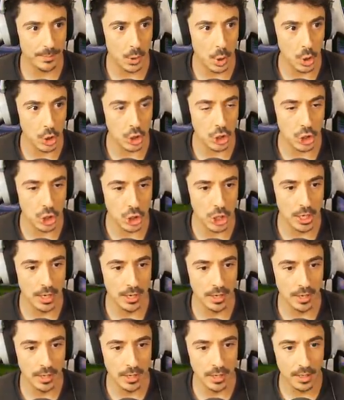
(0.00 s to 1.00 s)
bush?
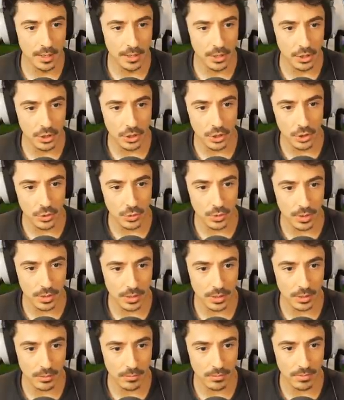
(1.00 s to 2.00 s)
You
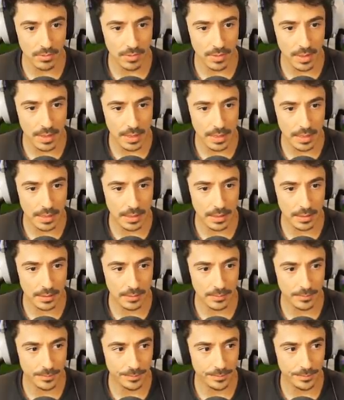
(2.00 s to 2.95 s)
can go there.